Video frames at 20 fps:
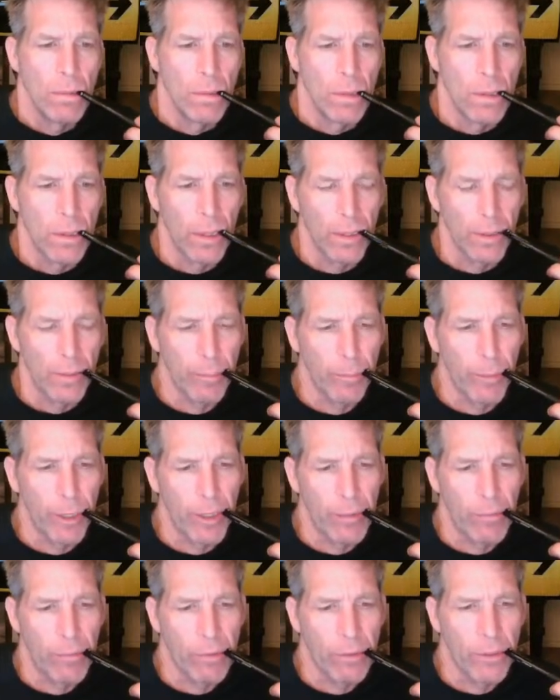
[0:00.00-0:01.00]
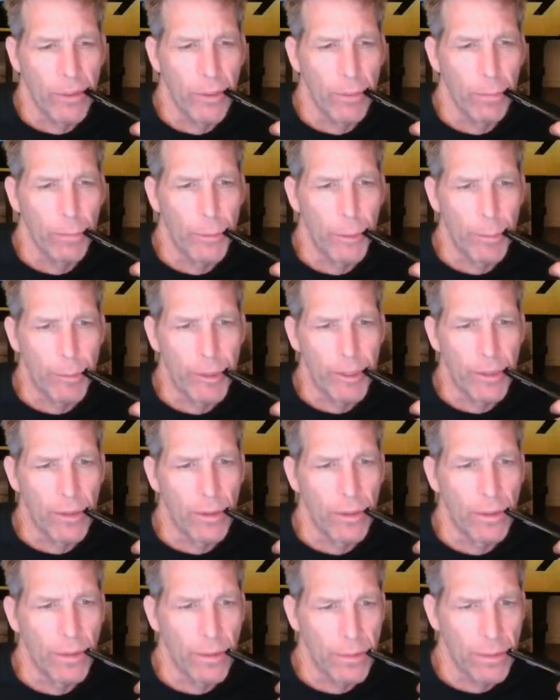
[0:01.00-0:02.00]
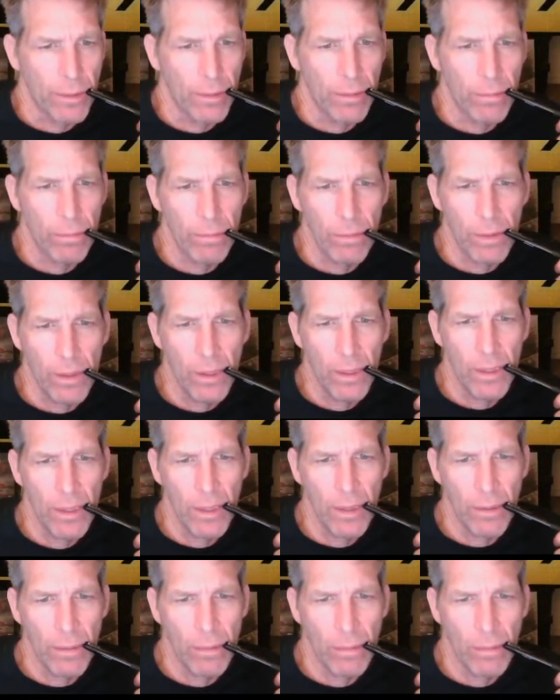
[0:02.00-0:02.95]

I'd like to make one of them puppy guns. What?